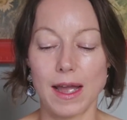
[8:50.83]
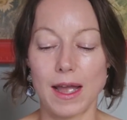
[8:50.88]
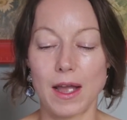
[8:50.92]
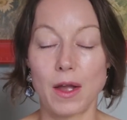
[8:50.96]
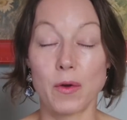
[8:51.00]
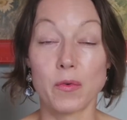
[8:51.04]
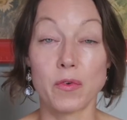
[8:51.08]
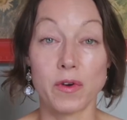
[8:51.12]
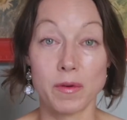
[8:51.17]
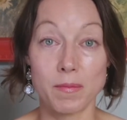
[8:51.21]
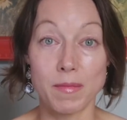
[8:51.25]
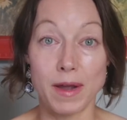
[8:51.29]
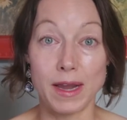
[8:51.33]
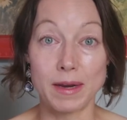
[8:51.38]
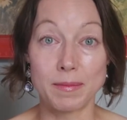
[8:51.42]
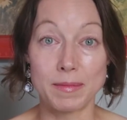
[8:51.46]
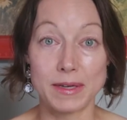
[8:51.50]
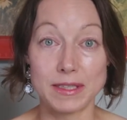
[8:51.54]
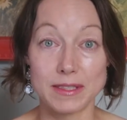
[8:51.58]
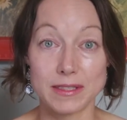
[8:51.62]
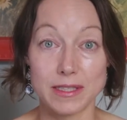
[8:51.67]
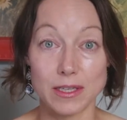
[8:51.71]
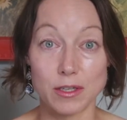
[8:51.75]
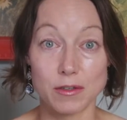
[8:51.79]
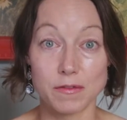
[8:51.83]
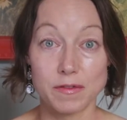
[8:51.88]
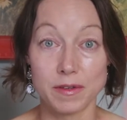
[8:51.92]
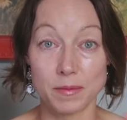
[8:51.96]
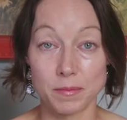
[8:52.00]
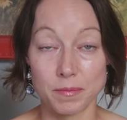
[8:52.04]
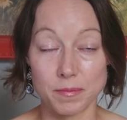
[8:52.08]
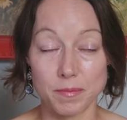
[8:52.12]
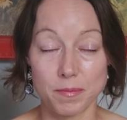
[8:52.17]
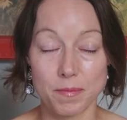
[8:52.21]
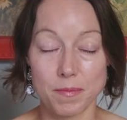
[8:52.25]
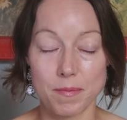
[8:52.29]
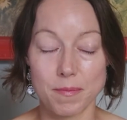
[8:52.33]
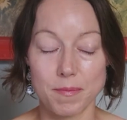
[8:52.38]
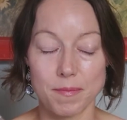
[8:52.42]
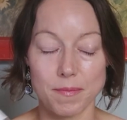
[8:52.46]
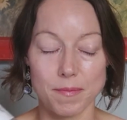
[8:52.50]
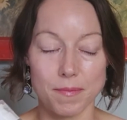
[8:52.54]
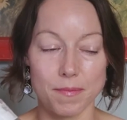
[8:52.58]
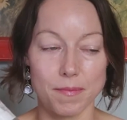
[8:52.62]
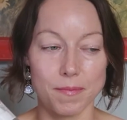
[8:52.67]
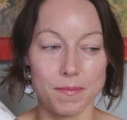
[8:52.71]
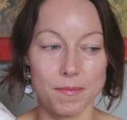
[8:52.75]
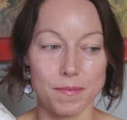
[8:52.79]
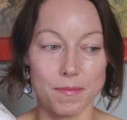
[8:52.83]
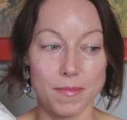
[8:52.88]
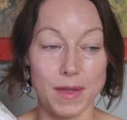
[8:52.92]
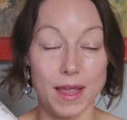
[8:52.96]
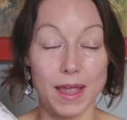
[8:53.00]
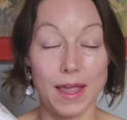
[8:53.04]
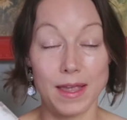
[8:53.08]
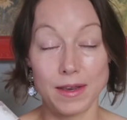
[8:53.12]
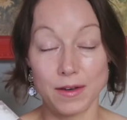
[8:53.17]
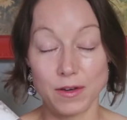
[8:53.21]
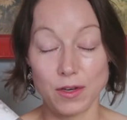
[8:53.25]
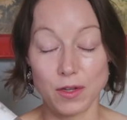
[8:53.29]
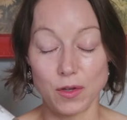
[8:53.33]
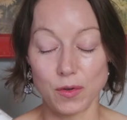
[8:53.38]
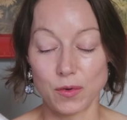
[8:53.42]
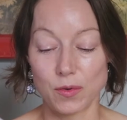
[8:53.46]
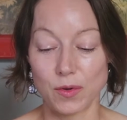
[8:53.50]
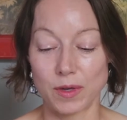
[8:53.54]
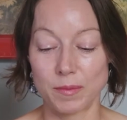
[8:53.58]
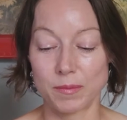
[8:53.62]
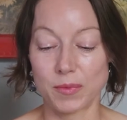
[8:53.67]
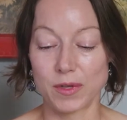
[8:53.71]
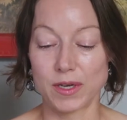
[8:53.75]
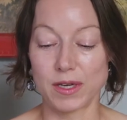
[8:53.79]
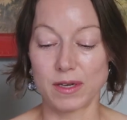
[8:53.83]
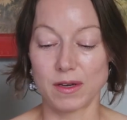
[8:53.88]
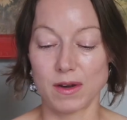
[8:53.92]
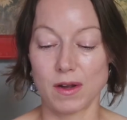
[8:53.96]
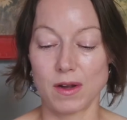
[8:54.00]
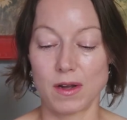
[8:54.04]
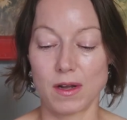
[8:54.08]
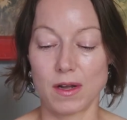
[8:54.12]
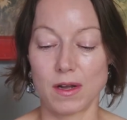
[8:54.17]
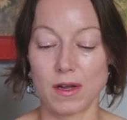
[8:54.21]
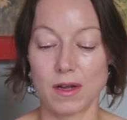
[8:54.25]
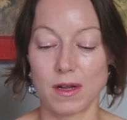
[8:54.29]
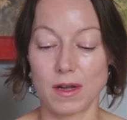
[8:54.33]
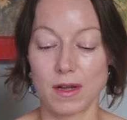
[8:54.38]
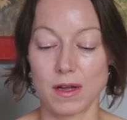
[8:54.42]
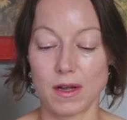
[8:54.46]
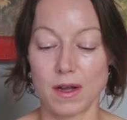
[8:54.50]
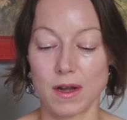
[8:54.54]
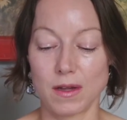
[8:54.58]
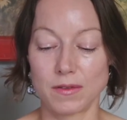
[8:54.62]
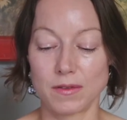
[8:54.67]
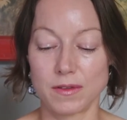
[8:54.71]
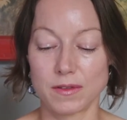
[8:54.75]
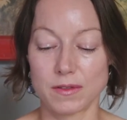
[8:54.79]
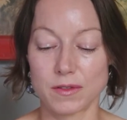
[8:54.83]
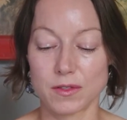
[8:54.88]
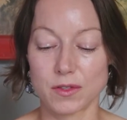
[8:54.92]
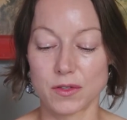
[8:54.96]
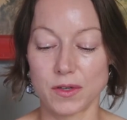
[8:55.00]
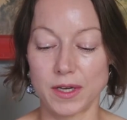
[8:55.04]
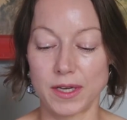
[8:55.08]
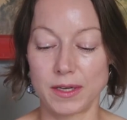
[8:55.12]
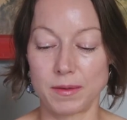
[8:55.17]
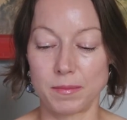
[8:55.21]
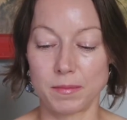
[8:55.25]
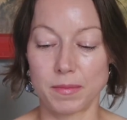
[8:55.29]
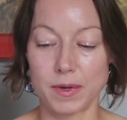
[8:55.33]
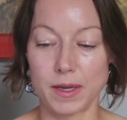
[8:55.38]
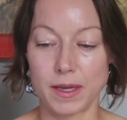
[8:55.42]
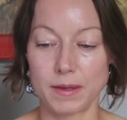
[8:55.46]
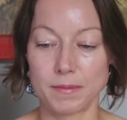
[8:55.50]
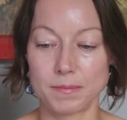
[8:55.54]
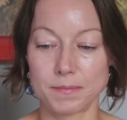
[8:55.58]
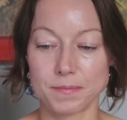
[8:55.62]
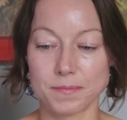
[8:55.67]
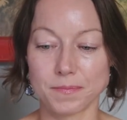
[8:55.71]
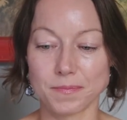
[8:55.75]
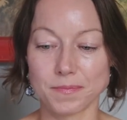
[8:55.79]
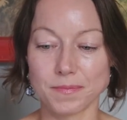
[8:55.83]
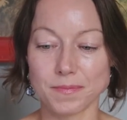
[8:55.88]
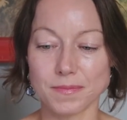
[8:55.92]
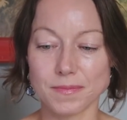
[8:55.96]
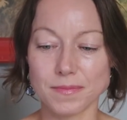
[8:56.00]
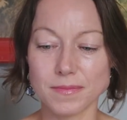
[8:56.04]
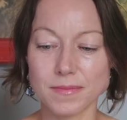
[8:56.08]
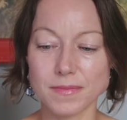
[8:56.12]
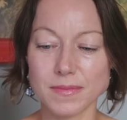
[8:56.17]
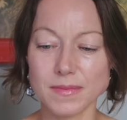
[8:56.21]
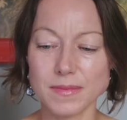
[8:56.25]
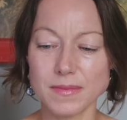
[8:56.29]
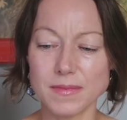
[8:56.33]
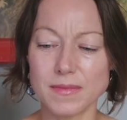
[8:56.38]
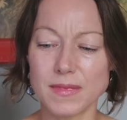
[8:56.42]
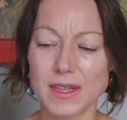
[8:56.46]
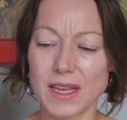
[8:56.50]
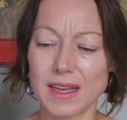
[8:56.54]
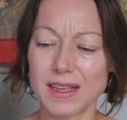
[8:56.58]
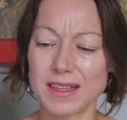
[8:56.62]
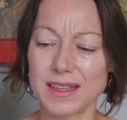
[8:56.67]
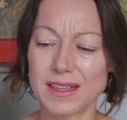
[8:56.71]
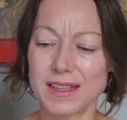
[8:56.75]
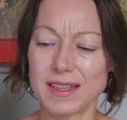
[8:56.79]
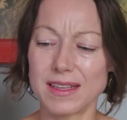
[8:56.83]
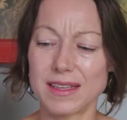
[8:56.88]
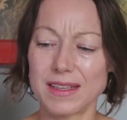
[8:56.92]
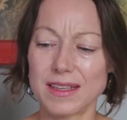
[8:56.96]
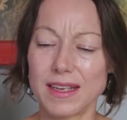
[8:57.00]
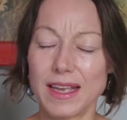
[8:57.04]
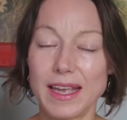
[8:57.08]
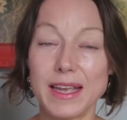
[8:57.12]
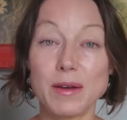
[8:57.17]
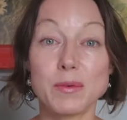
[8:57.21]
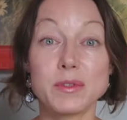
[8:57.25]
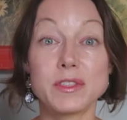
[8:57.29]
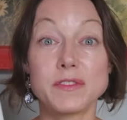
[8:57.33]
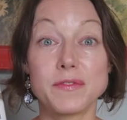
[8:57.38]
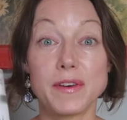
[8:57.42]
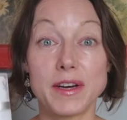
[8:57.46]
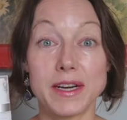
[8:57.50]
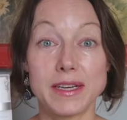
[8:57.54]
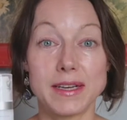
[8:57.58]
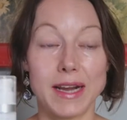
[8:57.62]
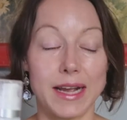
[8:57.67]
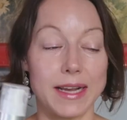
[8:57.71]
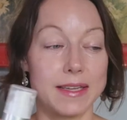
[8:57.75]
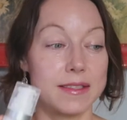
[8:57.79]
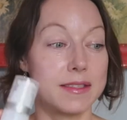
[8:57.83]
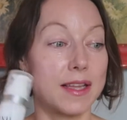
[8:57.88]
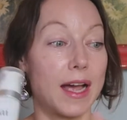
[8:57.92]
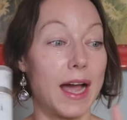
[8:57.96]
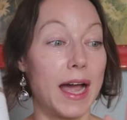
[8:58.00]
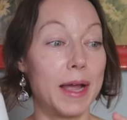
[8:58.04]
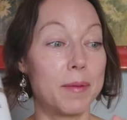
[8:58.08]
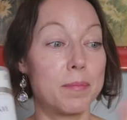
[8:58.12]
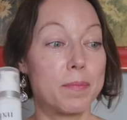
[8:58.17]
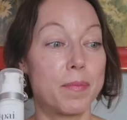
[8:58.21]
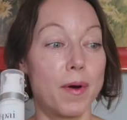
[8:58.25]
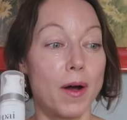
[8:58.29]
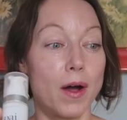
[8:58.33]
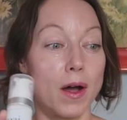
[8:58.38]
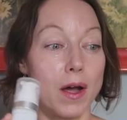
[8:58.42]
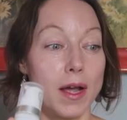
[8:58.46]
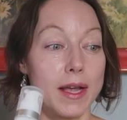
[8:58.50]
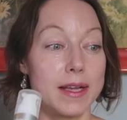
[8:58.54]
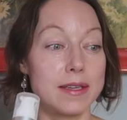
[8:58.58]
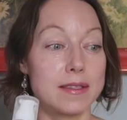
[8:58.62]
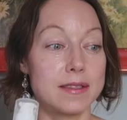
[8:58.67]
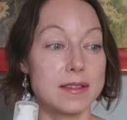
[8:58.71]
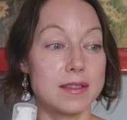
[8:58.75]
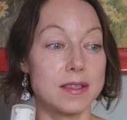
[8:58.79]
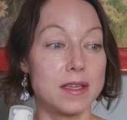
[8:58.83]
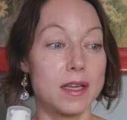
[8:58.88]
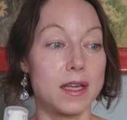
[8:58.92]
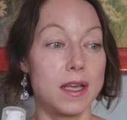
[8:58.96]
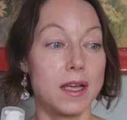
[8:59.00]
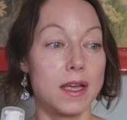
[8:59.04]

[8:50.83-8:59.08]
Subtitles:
I'll remind myself and you and put it on the screen, but it was very nice. I liked